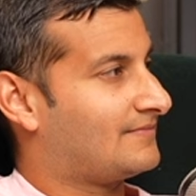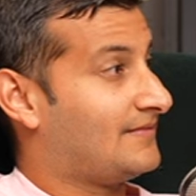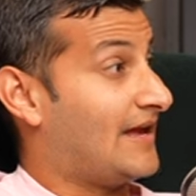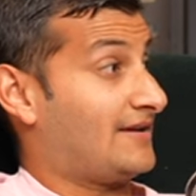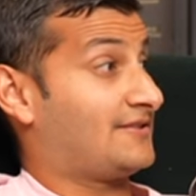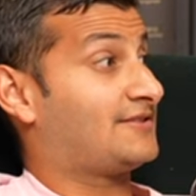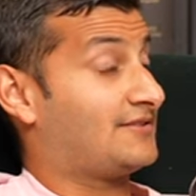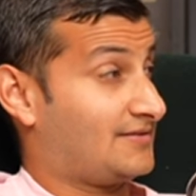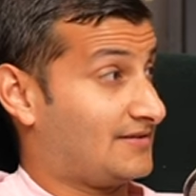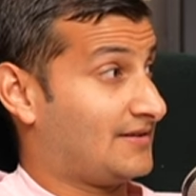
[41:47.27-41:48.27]

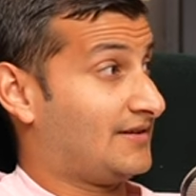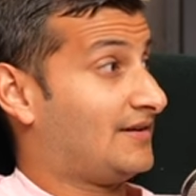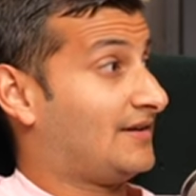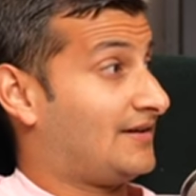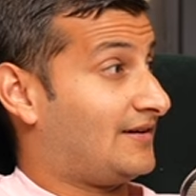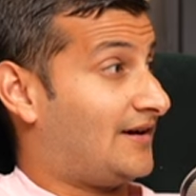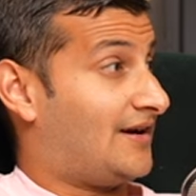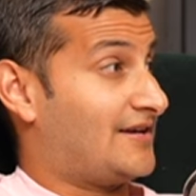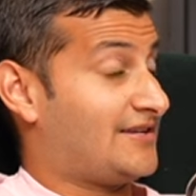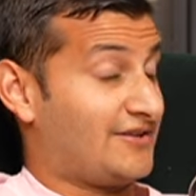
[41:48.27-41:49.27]
Yes.
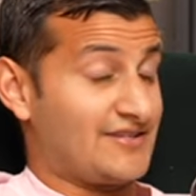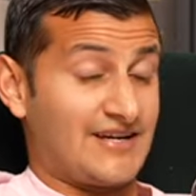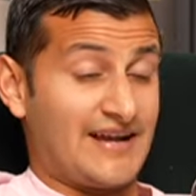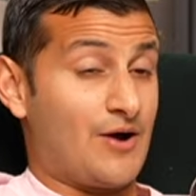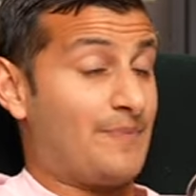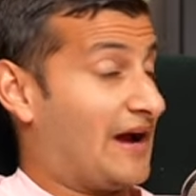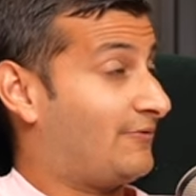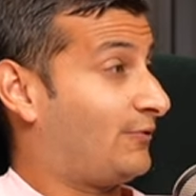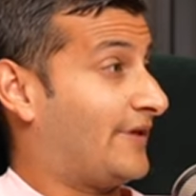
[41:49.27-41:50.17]
I didn't understand how powerful